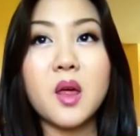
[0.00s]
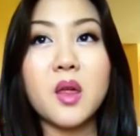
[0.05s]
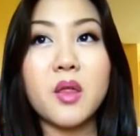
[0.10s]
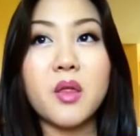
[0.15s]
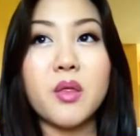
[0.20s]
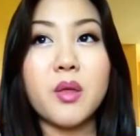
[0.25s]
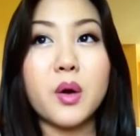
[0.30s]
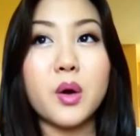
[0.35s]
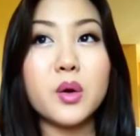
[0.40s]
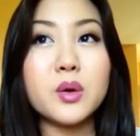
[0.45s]

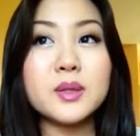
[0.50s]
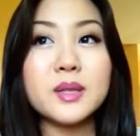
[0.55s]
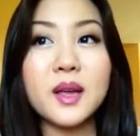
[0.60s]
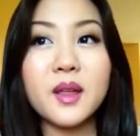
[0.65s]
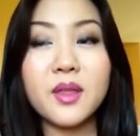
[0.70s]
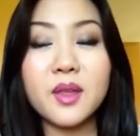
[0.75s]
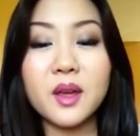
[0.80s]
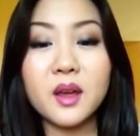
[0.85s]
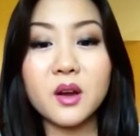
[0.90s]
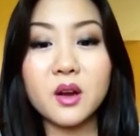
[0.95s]
those I
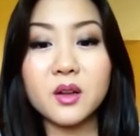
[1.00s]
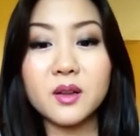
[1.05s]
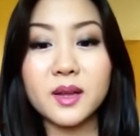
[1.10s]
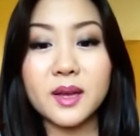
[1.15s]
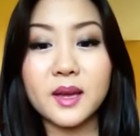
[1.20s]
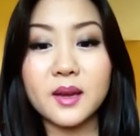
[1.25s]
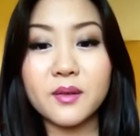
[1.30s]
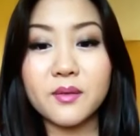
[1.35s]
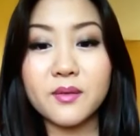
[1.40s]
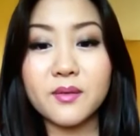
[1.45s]
think are
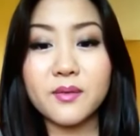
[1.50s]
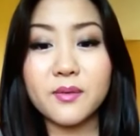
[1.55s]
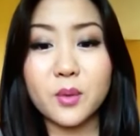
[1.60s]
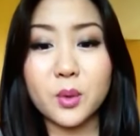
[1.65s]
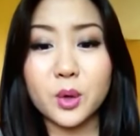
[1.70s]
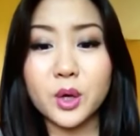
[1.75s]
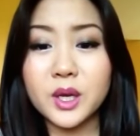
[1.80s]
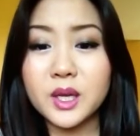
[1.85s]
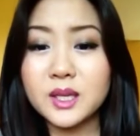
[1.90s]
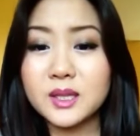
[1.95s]
like
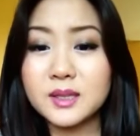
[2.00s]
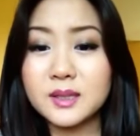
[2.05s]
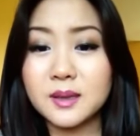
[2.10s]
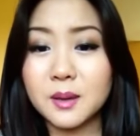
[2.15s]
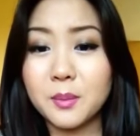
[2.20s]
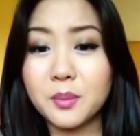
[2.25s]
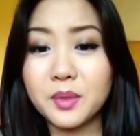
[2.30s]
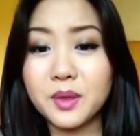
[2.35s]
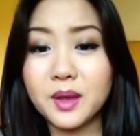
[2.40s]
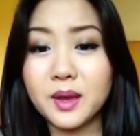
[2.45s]
40
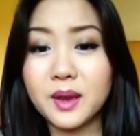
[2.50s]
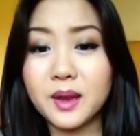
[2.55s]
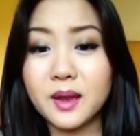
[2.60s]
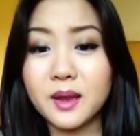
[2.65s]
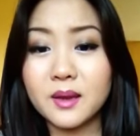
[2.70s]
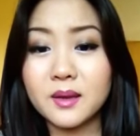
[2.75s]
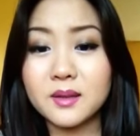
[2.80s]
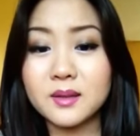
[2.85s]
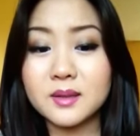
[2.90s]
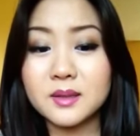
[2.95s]
something,
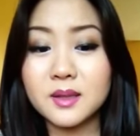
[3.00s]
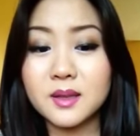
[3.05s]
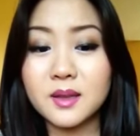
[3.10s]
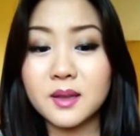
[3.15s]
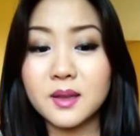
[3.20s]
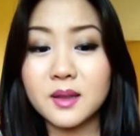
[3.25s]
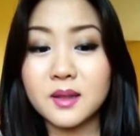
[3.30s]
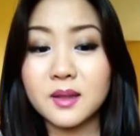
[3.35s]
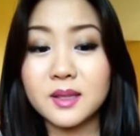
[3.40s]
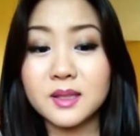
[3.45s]
and
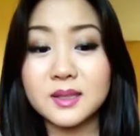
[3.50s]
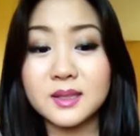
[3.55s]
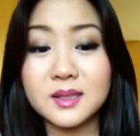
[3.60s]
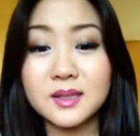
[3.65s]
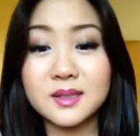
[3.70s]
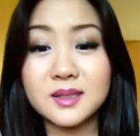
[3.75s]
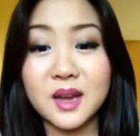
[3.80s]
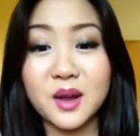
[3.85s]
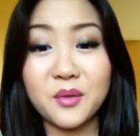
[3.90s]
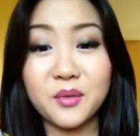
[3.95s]
this
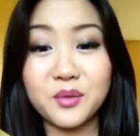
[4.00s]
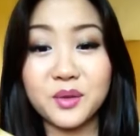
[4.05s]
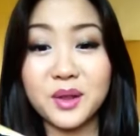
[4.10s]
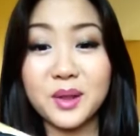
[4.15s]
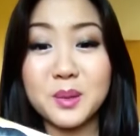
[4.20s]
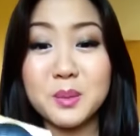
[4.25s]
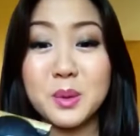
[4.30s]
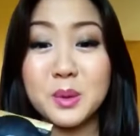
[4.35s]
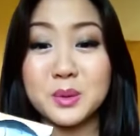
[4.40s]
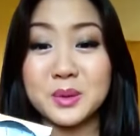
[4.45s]
is definitely
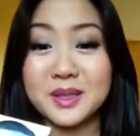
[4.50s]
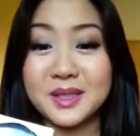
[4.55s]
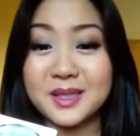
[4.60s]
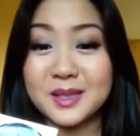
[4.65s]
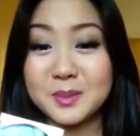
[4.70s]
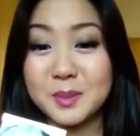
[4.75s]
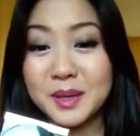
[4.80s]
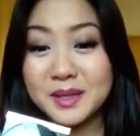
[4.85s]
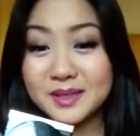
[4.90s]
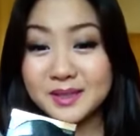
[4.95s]
the most
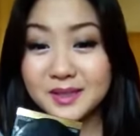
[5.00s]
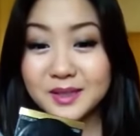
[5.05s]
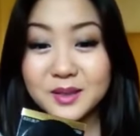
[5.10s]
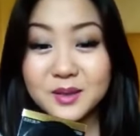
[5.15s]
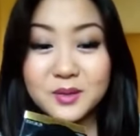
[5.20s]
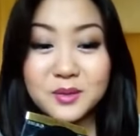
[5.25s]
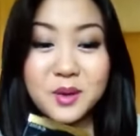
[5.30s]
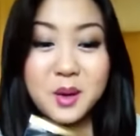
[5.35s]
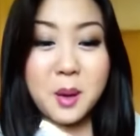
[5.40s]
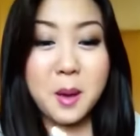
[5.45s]

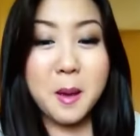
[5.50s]
expensive.